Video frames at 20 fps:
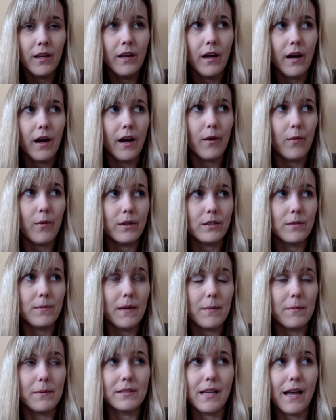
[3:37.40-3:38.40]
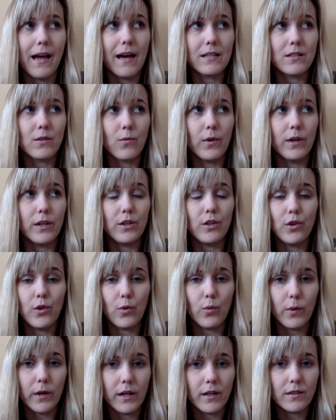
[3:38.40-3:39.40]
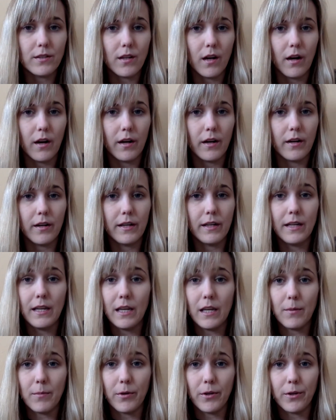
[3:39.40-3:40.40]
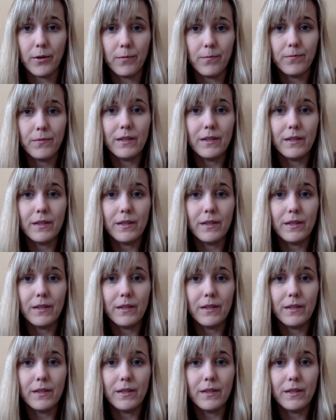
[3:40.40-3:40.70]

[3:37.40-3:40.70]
I want to be able to ask what new words are in Hebrew.